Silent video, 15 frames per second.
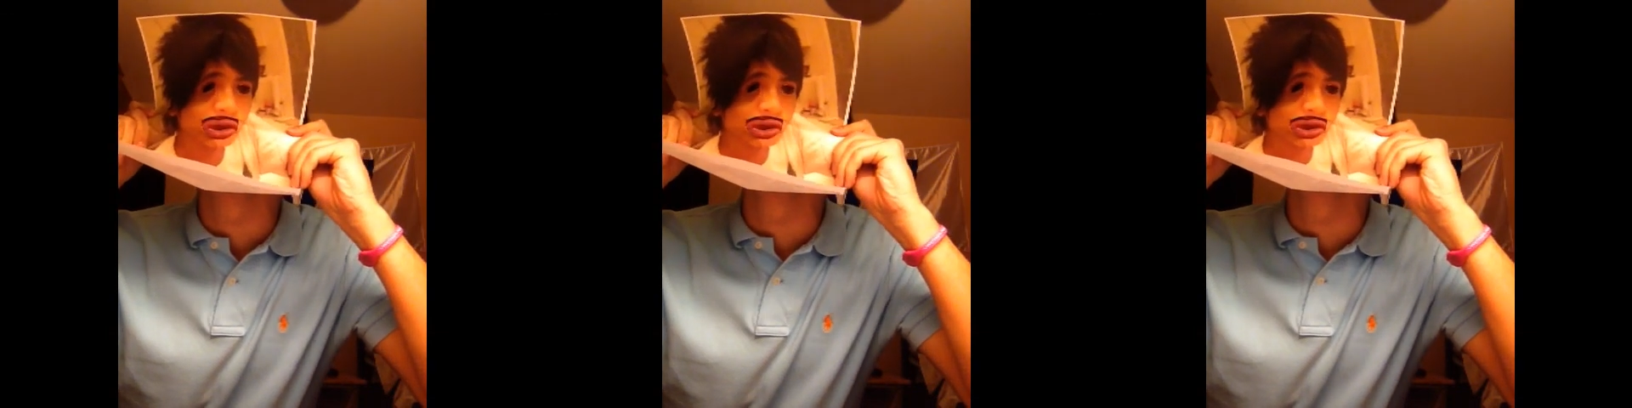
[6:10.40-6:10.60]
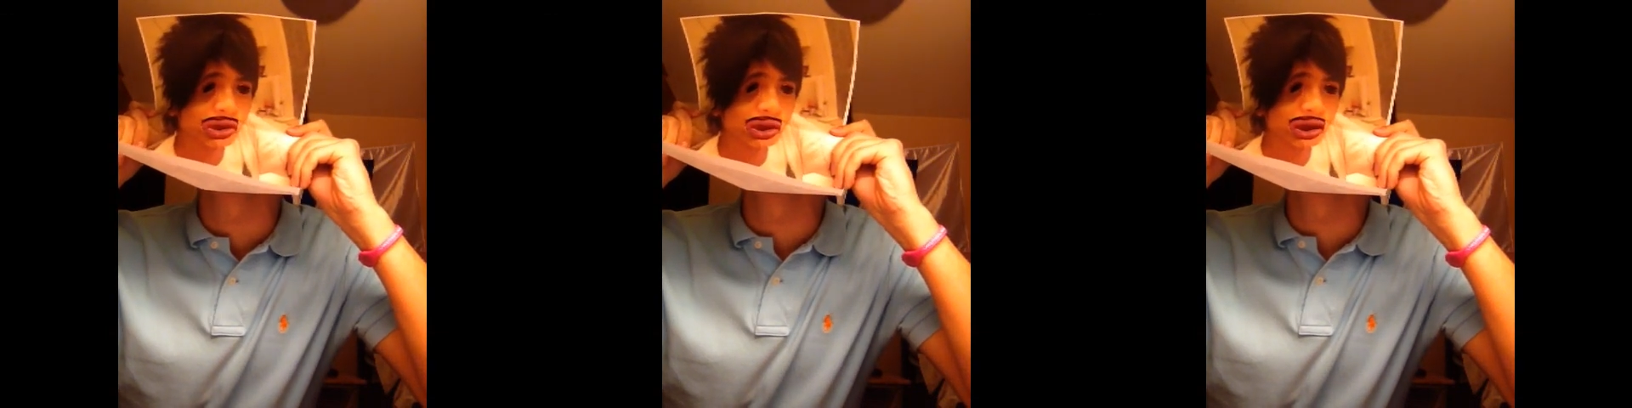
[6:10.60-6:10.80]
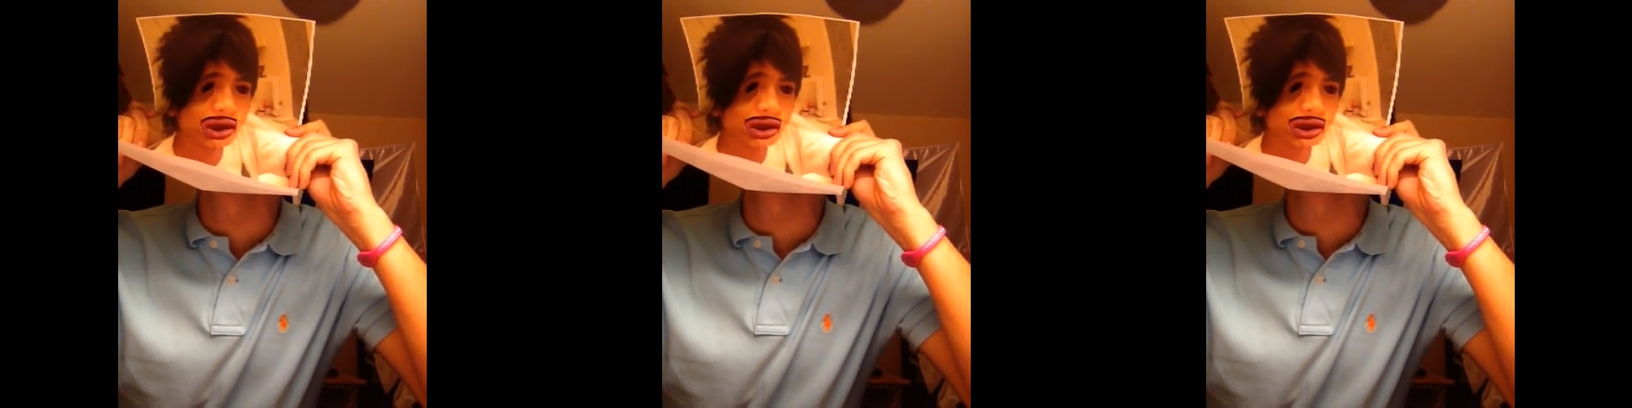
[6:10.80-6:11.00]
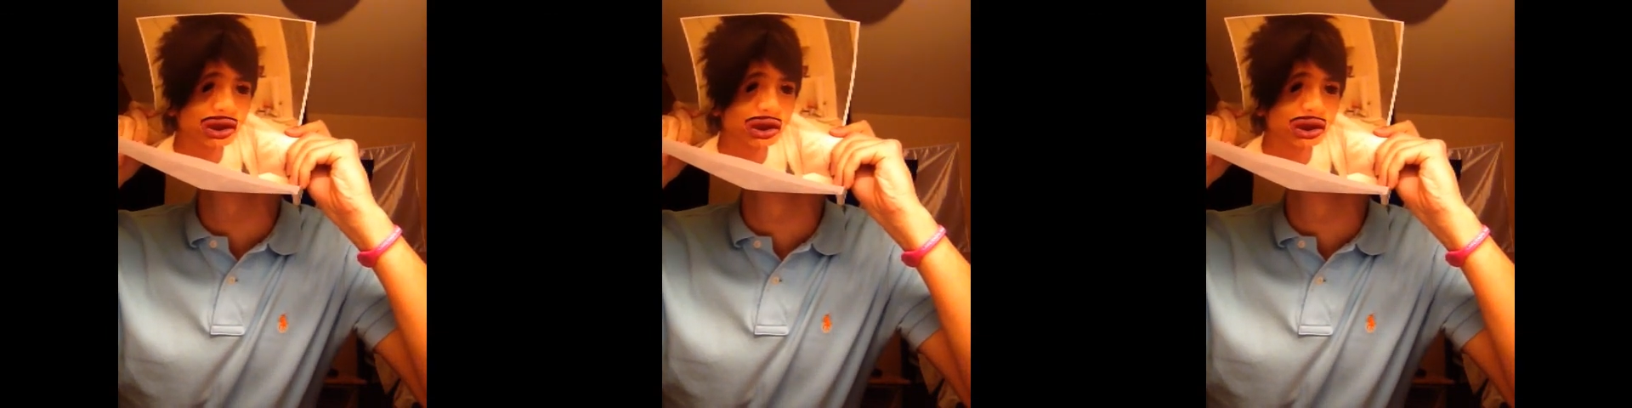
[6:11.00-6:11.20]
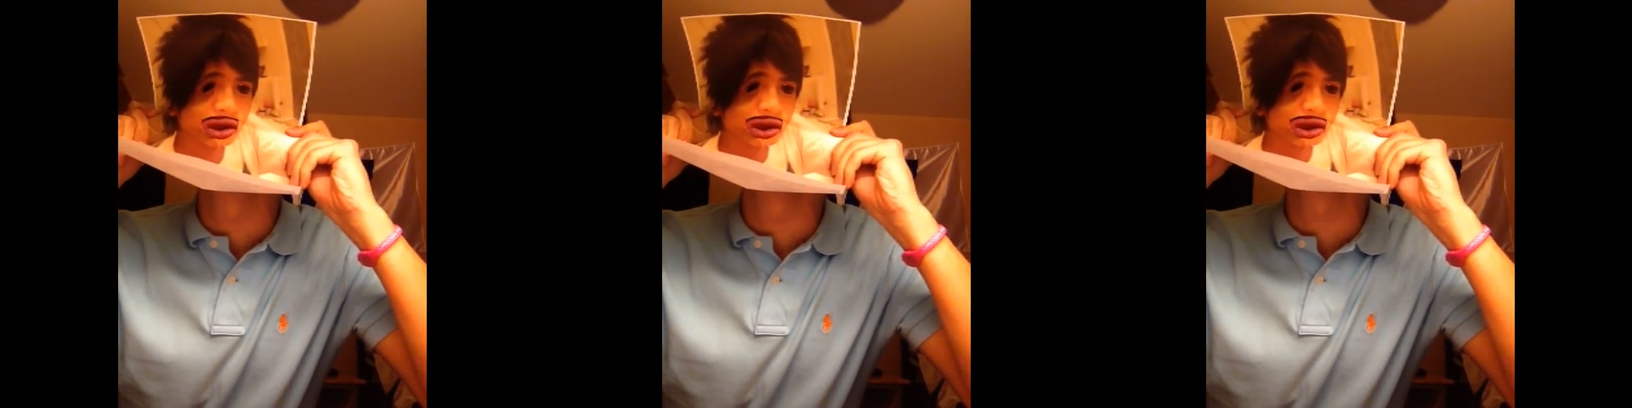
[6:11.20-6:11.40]

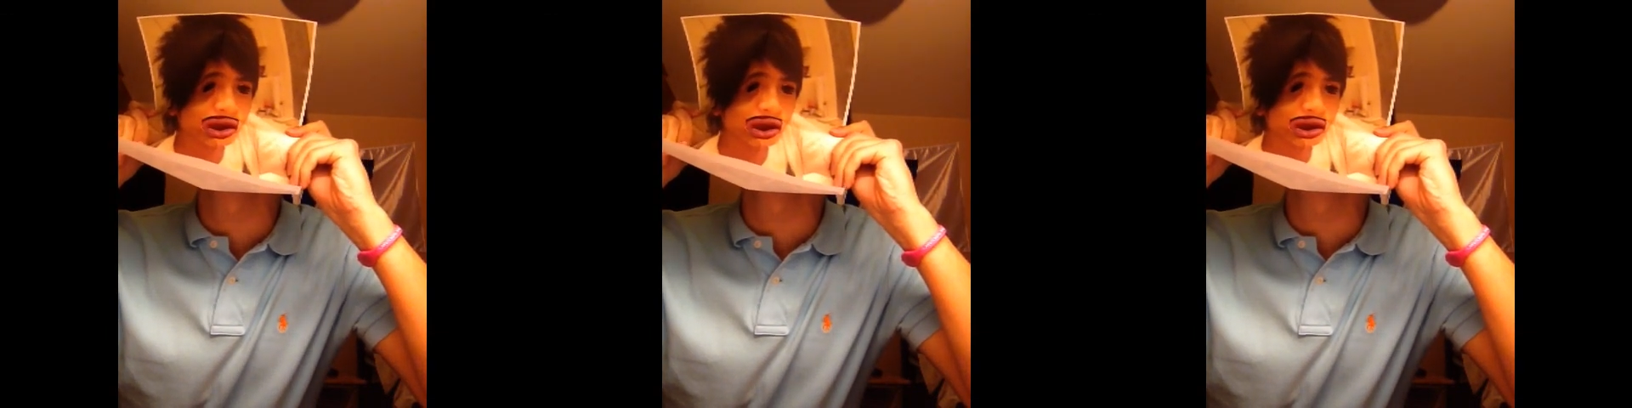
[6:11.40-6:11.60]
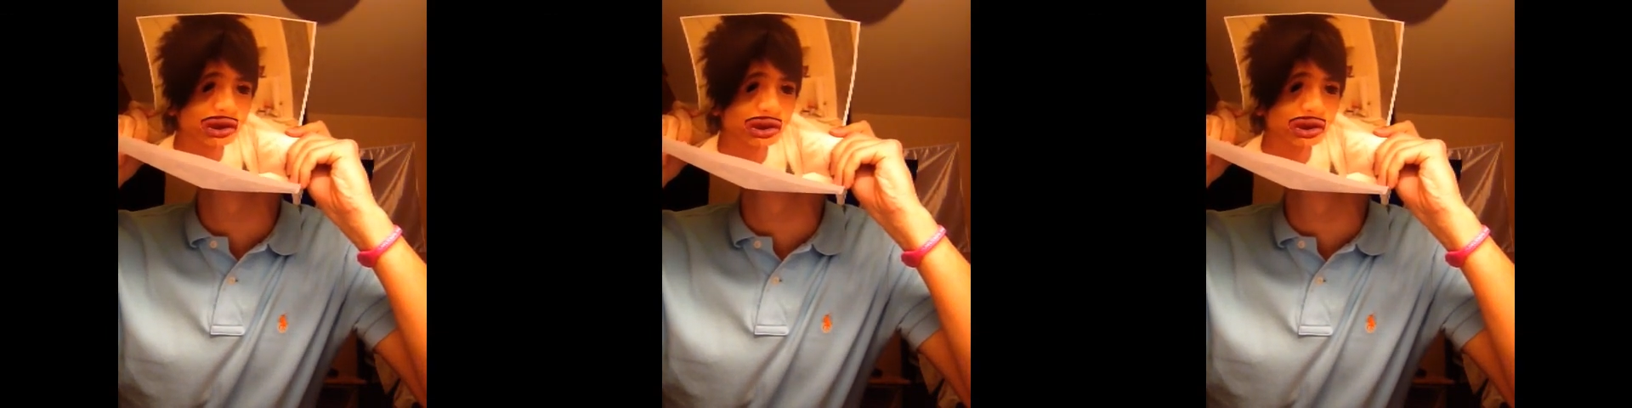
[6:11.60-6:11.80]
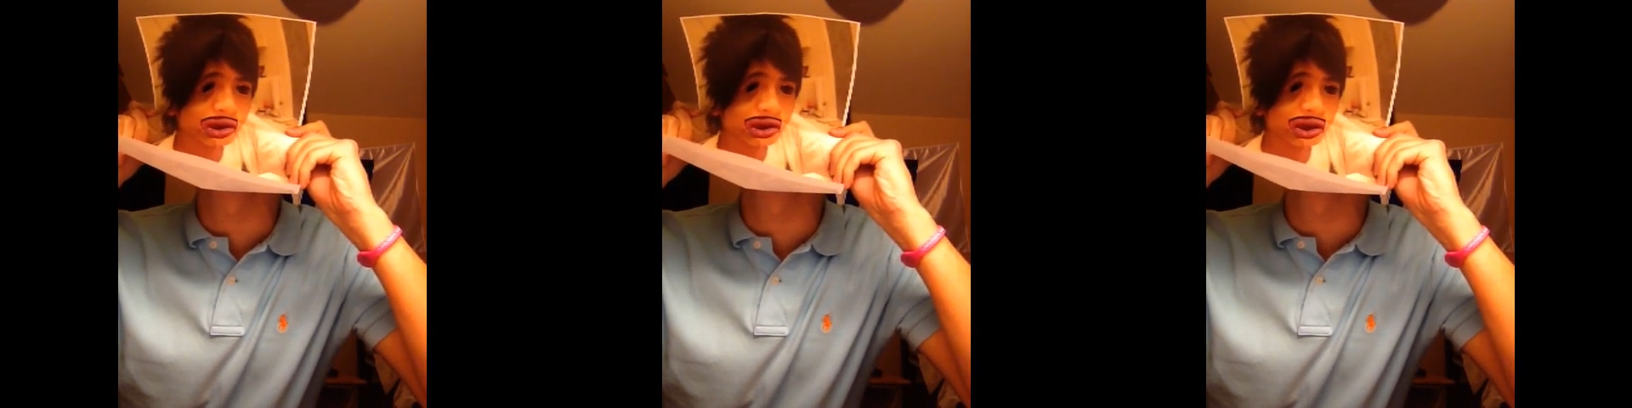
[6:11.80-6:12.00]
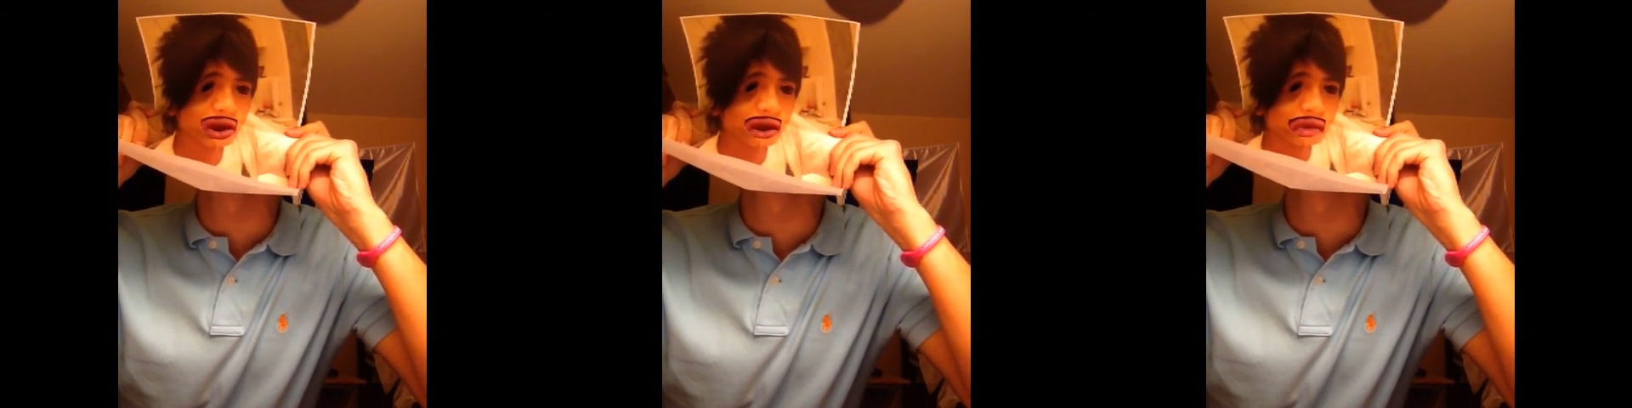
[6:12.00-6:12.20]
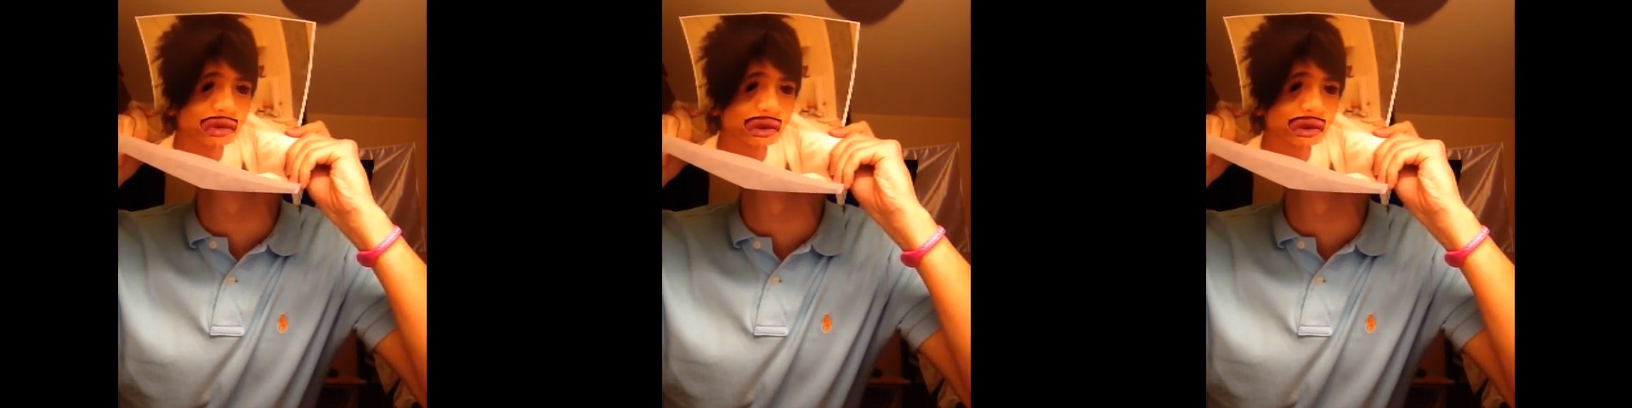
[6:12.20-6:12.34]
traditionally steaks are served